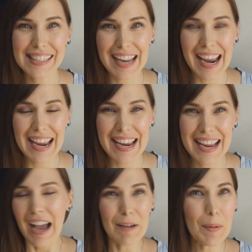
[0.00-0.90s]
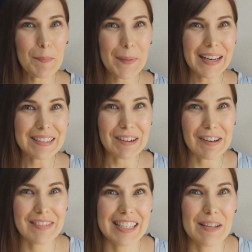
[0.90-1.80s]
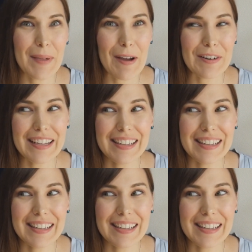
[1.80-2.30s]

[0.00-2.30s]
today. I'm a bit nervous about